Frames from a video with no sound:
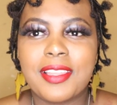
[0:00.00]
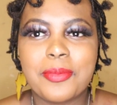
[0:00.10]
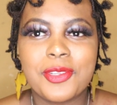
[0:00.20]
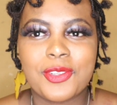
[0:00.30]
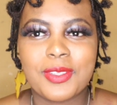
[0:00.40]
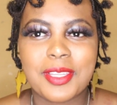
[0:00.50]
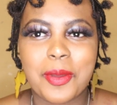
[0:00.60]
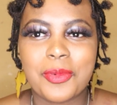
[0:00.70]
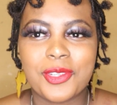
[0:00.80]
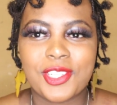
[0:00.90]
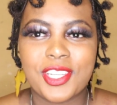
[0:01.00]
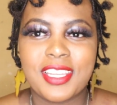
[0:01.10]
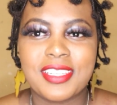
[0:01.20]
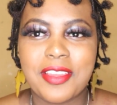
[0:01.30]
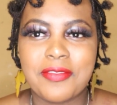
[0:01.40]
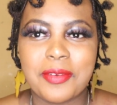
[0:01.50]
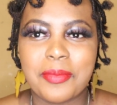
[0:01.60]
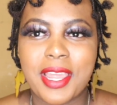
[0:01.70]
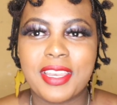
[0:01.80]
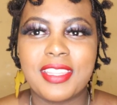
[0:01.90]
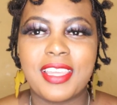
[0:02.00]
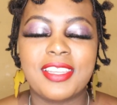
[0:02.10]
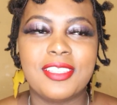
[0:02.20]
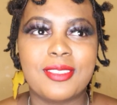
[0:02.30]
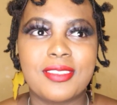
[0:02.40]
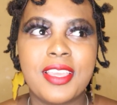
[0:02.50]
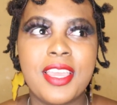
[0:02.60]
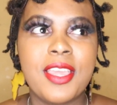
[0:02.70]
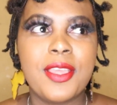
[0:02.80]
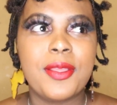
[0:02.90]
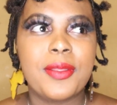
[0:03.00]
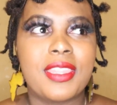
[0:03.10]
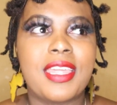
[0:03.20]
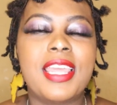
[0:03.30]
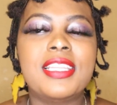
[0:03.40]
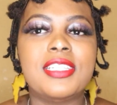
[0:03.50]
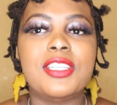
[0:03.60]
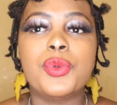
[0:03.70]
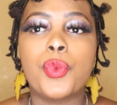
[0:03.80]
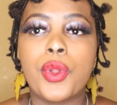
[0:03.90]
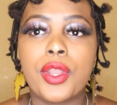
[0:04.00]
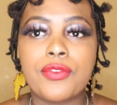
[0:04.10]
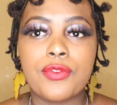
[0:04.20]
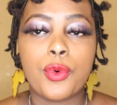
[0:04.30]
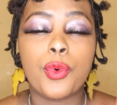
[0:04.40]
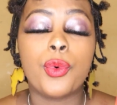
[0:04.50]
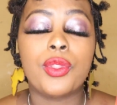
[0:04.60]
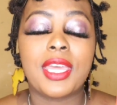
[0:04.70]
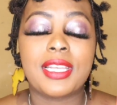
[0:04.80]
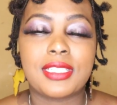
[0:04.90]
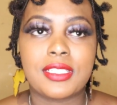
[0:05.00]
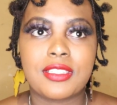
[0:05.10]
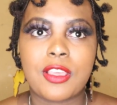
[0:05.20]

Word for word: let me just appreciate having money that is that I didn't work for, or that